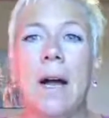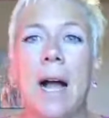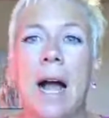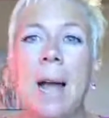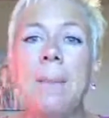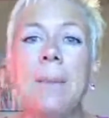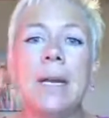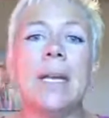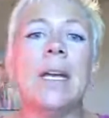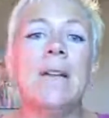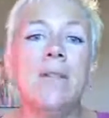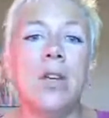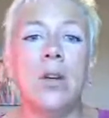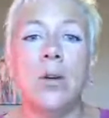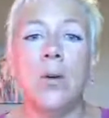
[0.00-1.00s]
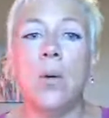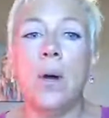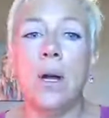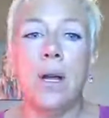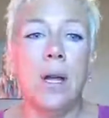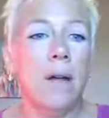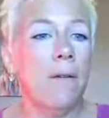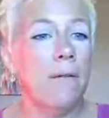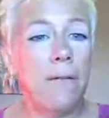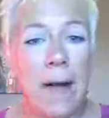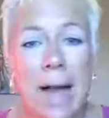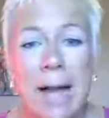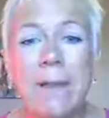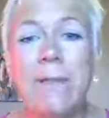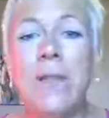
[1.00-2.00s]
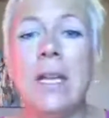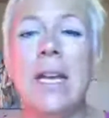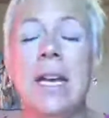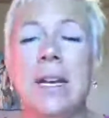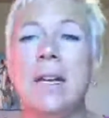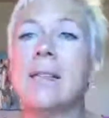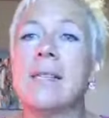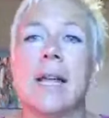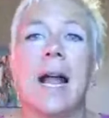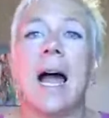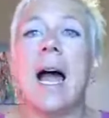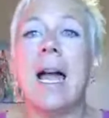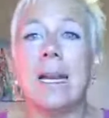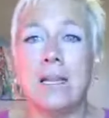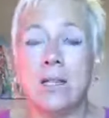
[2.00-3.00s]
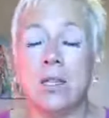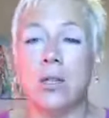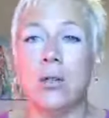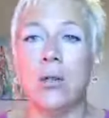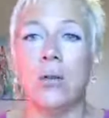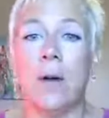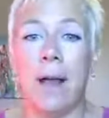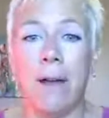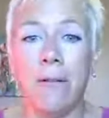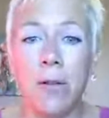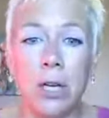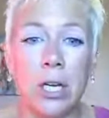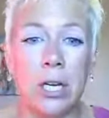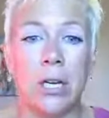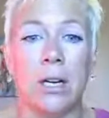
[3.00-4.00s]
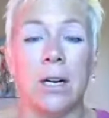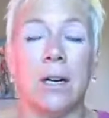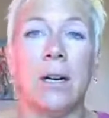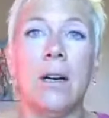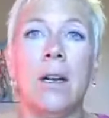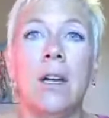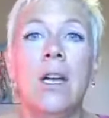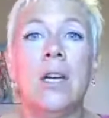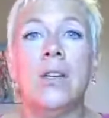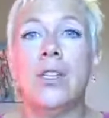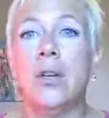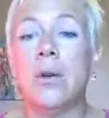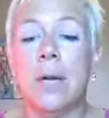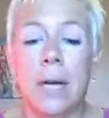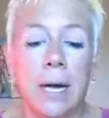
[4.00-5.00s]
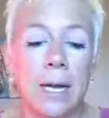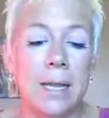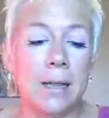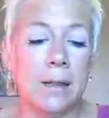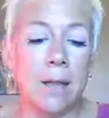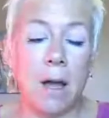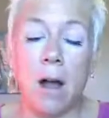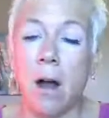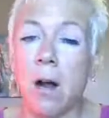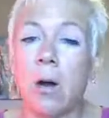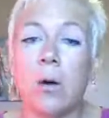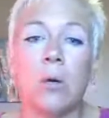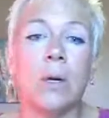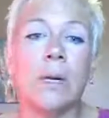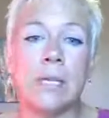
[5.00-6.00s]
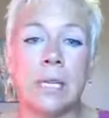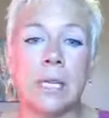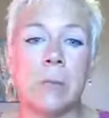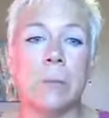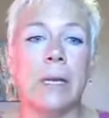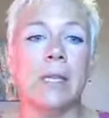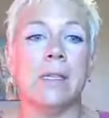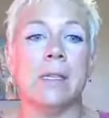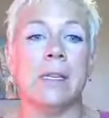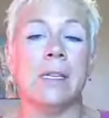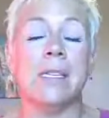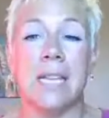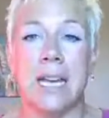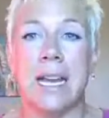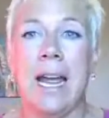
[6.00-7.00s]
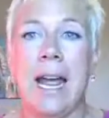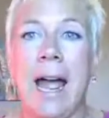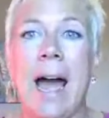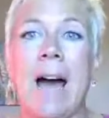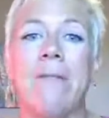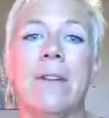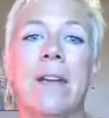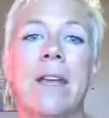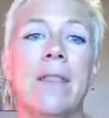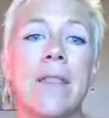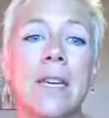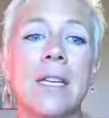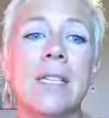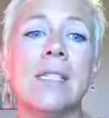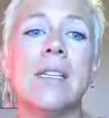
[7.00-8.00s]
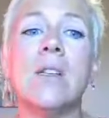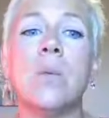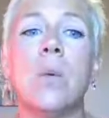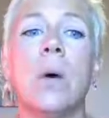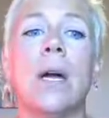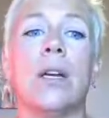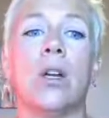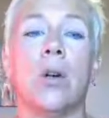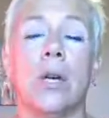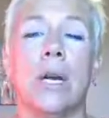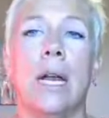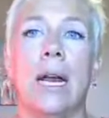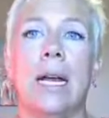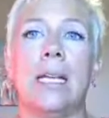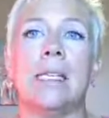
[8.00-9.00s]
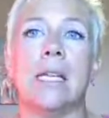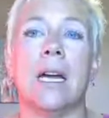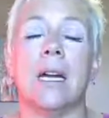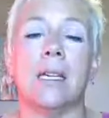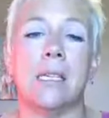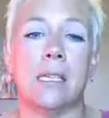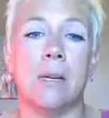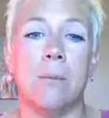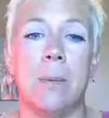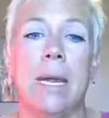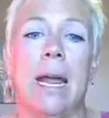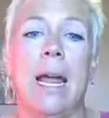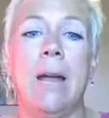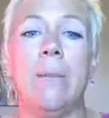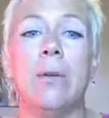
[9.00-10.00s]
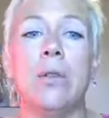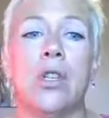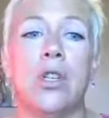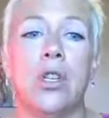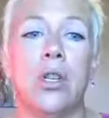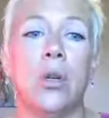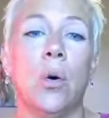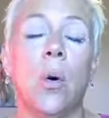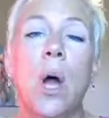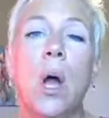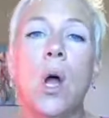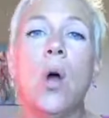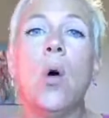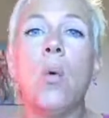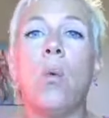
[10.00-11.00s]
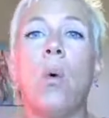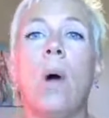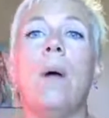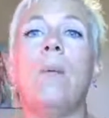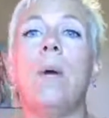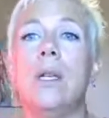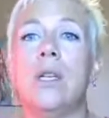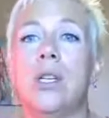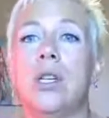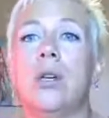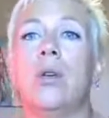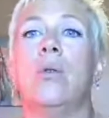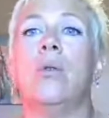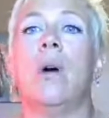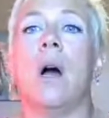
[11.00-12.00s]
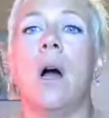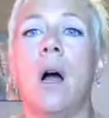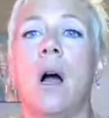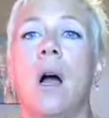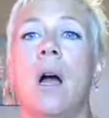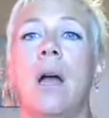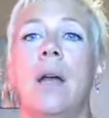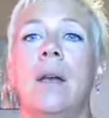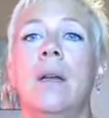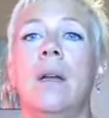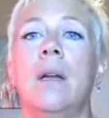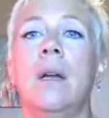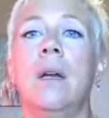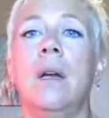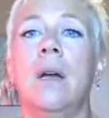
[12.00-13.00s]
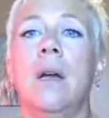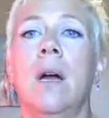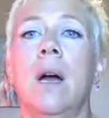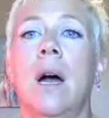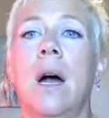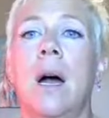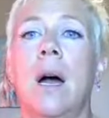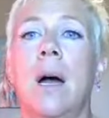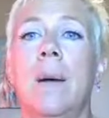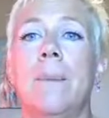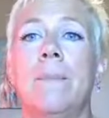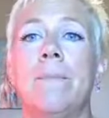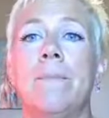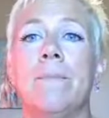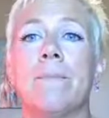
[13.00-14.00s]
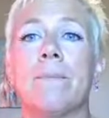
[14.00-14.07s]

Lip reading: I'm going to give you 5 things that I do every year to cut our horse expenses in half. And this is what creates us to be able to do what we do on our